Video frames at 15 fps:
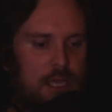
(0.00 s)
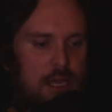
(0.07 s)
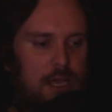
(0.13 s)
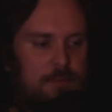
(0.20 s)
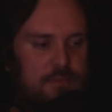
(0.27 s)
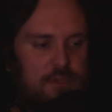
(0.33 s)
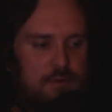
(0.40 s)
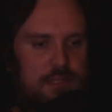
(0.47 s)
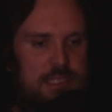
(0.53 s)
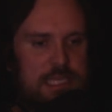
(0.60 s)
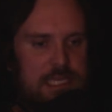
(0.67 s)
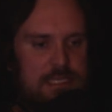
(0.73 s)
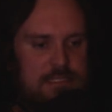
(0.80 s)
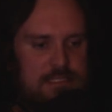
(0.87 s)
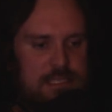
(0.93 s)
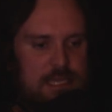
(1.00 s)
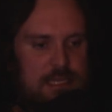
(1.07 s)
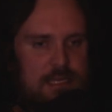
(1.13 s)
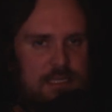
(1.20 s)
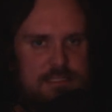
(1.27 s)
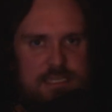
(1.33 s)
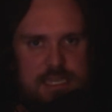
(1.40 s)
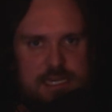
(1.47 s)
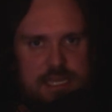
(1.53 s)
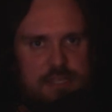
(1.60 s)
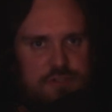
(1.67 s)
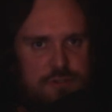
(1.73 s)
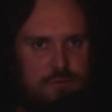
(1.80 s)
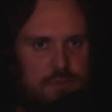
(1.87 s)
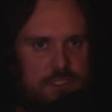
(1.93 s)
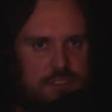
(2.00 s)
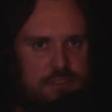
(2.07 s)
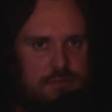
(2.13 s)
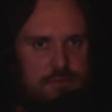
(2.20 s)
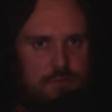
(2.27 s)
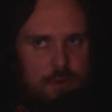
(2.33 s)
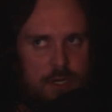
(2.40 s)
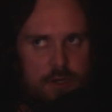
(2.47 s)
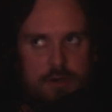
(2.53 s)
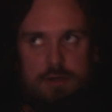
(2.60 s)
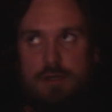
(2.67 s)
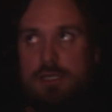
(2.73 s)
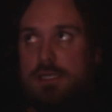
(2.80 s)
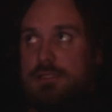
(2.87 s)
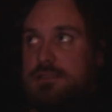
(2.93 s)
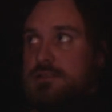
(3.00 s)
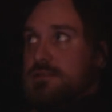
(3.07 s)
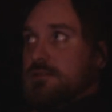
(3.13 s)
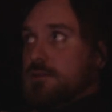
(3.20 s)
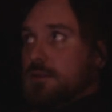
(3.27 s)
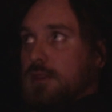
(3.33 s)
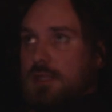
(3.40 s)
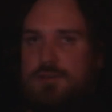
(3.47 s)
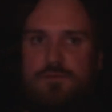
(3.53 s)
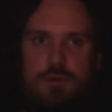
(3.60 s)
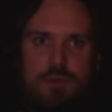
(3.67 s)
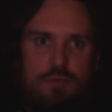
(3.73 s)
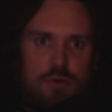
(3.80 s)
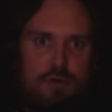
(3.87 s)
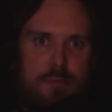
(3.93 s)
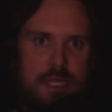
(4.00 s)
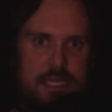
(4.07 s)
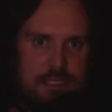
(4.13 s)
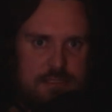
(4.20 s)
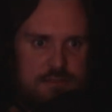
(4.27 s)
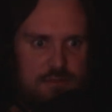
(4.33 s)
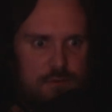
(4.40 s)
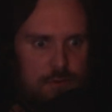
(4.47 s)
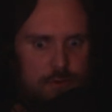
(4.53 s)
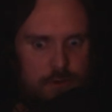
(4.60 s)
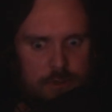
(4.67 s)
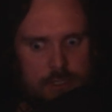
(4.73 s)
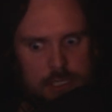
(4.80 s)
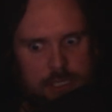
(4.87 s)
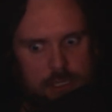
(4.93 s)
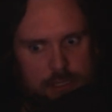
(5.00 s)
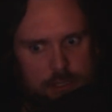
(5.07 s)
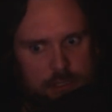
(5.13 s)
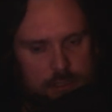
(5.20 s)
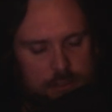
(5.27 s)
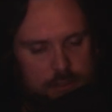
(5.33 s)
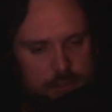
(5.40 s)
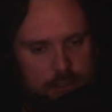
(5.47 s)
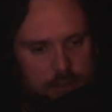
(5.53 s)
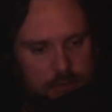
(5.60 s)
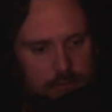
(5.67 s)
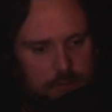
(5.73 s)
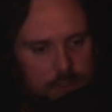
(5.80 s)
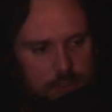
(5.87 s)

I'm doing things that a teenager would do, where it's live with roommates, or, you know,